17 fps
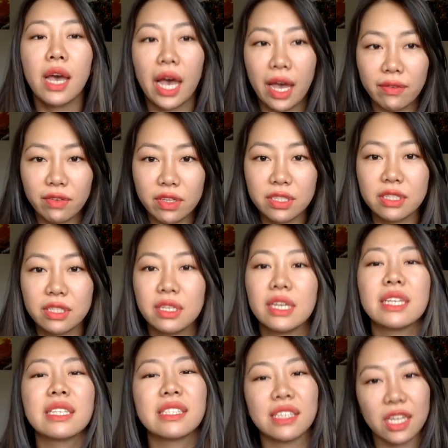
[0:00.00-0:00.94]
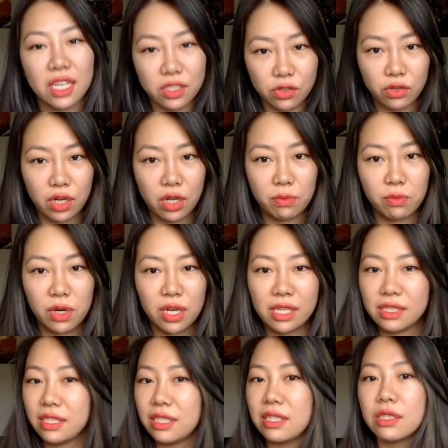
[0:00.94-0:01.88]
obviously it's going to turn out
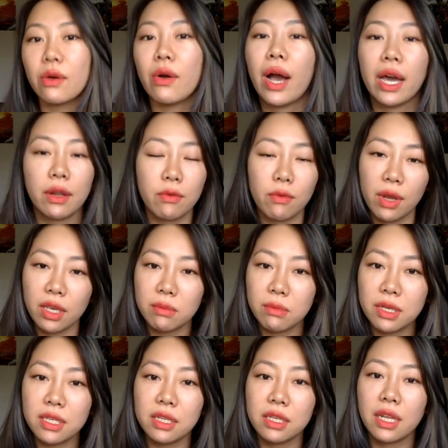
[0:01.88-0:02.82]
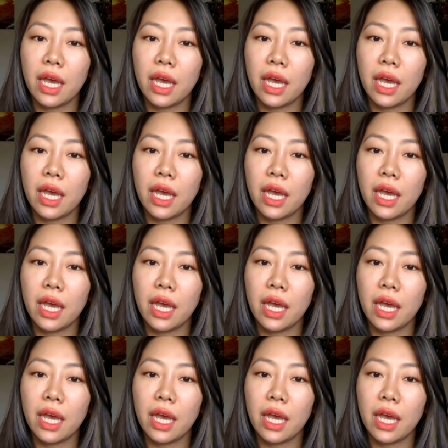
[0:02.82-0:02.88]
brassy. So I don't recommend it.